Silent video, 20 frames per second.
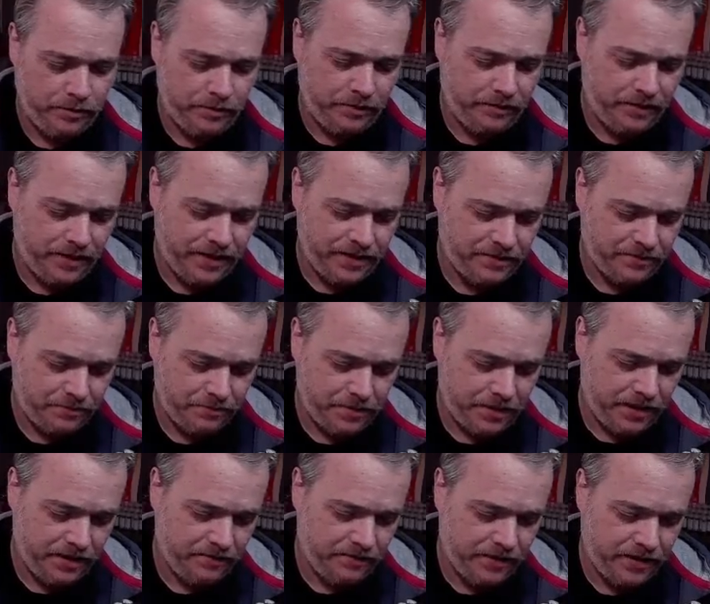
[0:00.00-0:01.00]
device from
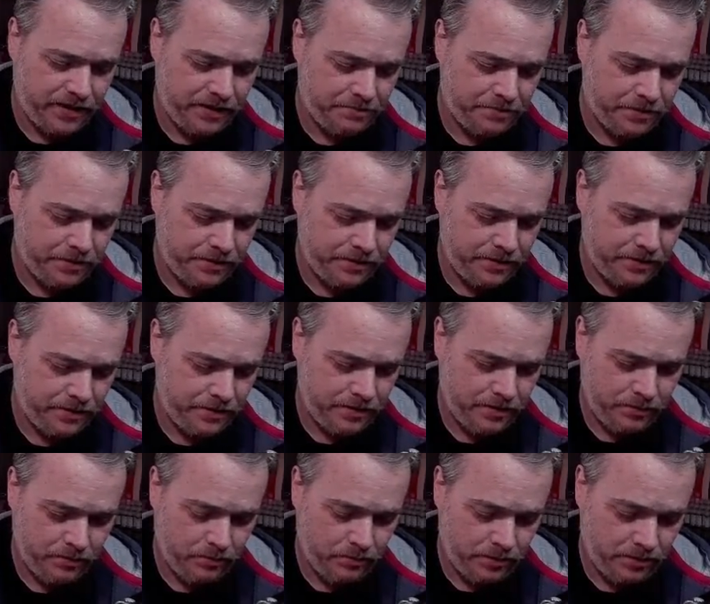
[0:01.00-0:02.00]
Dan Vape.
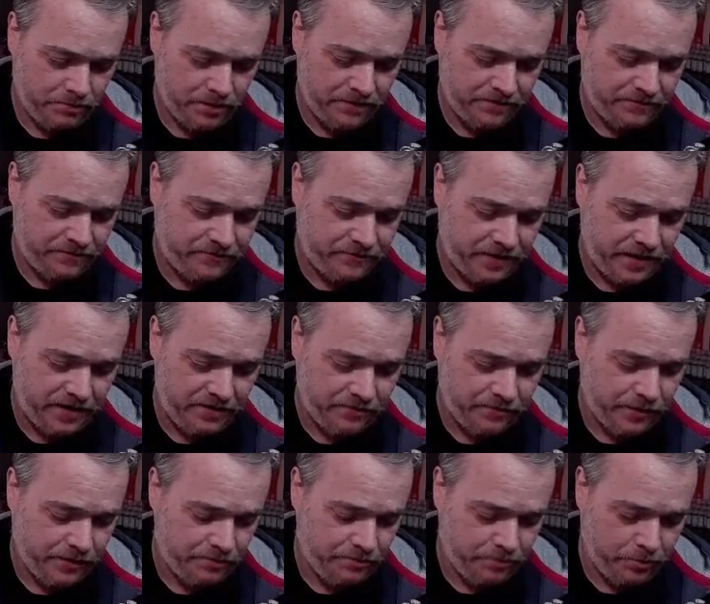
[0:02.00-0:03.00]
One of my
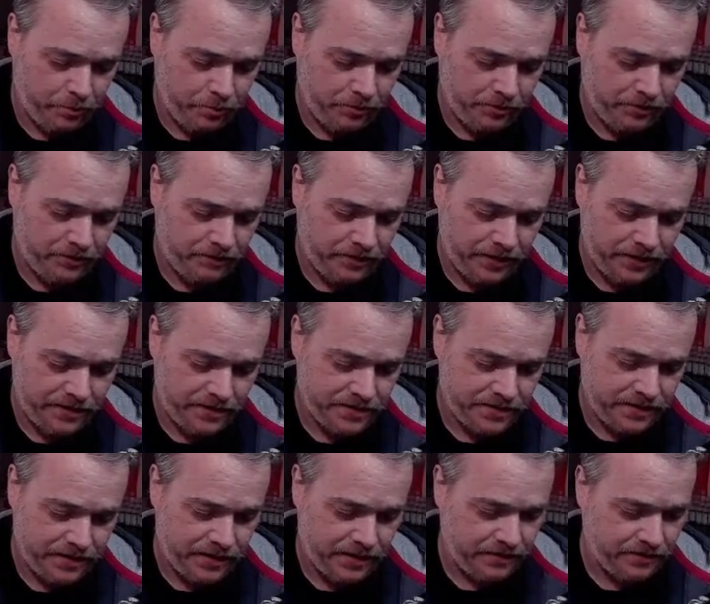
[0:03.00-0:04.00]
favorite Boro
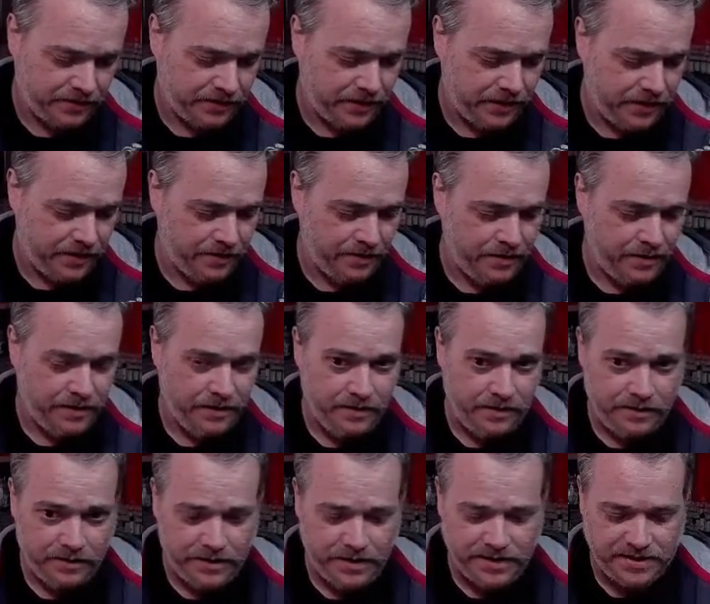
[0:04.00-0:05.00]
devices out there.
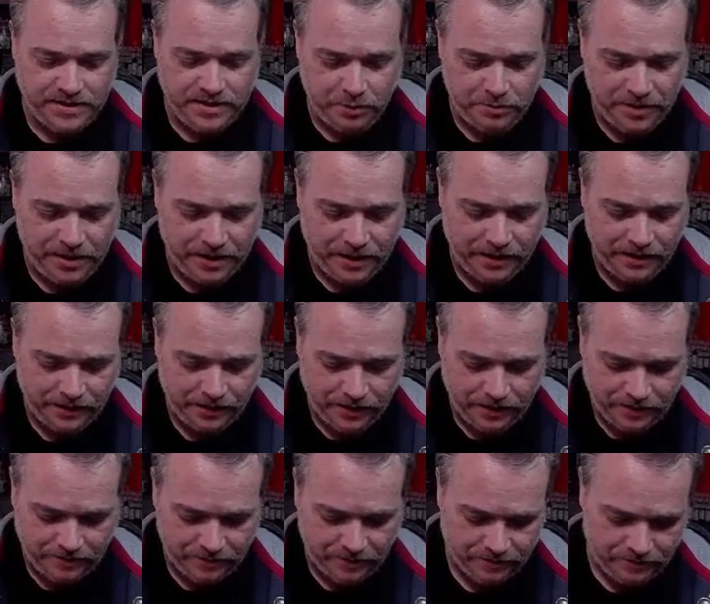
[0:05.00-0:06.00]
You guys know me, I
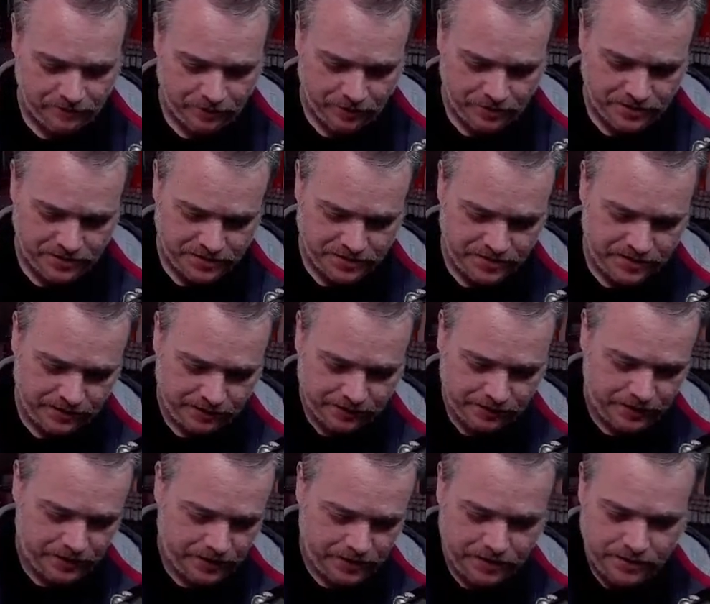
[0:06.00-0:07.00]
love
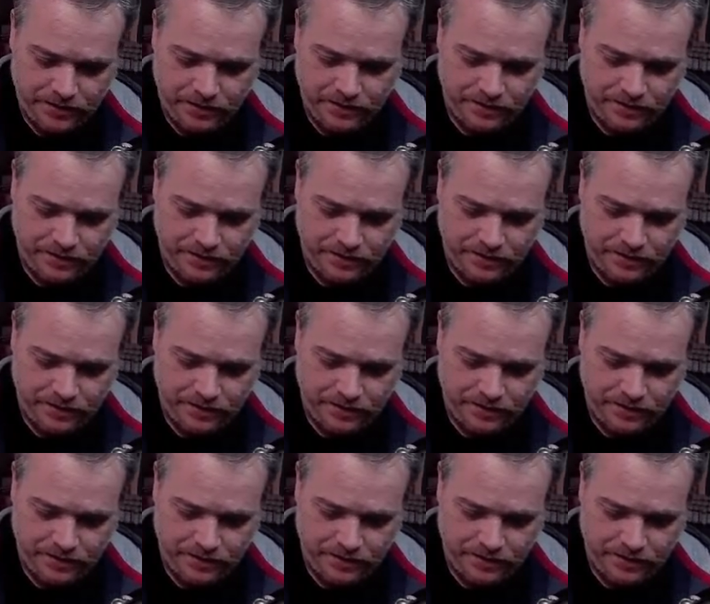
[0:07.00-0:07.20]
versatility.